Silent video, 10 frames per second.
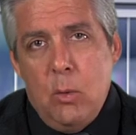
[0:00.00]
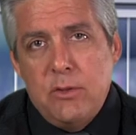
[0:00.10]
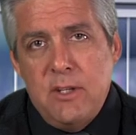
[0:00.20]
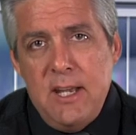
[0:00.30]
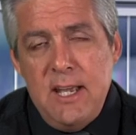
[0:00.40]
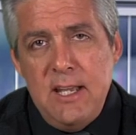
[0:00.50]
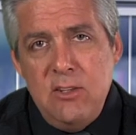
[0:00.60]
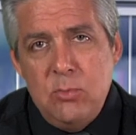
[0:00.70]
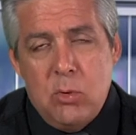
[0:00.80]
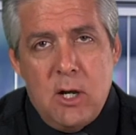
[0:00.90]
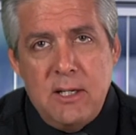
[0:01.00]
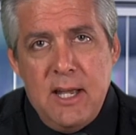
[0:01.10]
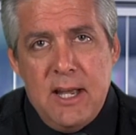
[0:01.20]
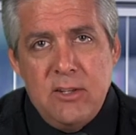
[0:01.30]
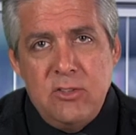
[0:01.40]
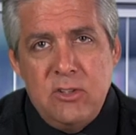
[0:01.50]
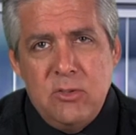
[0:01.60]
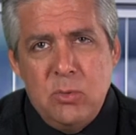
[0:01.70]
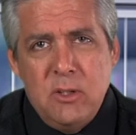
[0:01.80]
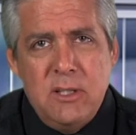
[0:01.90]
Well, today's broadcast
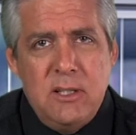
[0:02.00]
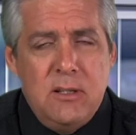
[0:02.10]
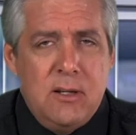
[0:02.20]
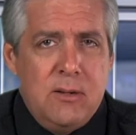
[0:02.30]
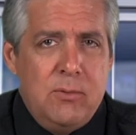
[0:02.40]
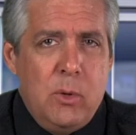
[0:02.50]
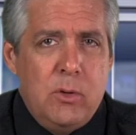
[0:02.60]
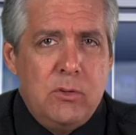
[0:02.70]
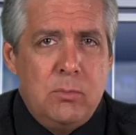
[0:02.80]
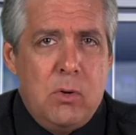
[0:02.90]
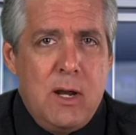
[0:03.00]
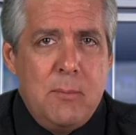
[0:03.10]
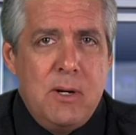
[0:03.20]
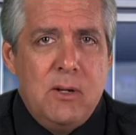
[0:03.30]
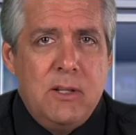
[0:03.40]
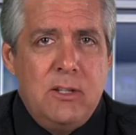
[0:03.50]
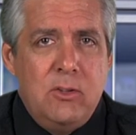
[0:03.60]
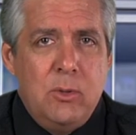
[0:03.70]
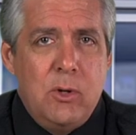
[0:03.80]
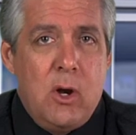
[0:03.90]
is really focused primarily
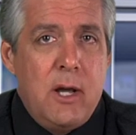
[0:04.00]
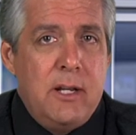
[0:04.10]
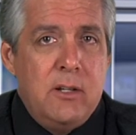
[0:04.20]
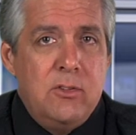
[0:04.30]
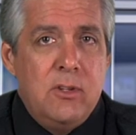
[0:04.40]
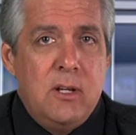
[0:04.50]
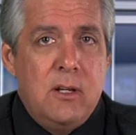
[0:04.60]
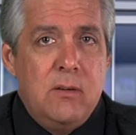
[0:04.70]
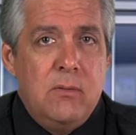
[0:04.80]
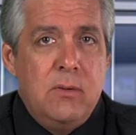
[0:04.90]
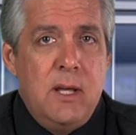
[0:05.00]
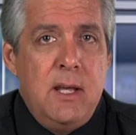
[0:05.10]
to an audience of